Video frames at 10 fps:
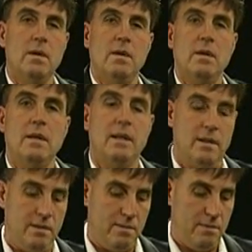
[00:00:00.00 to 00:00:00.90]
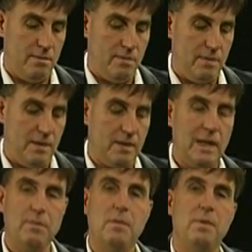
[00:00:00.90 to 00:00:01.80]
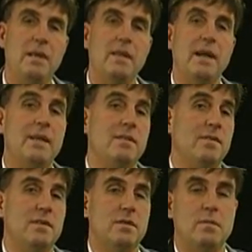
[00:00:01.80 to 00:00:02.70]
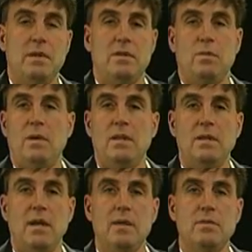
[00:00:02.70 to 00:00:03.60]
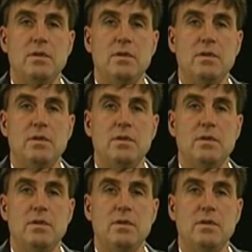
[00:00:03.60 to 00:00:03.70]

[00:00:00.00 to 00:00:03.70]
And I'll keep repeating that even if it took me 20 times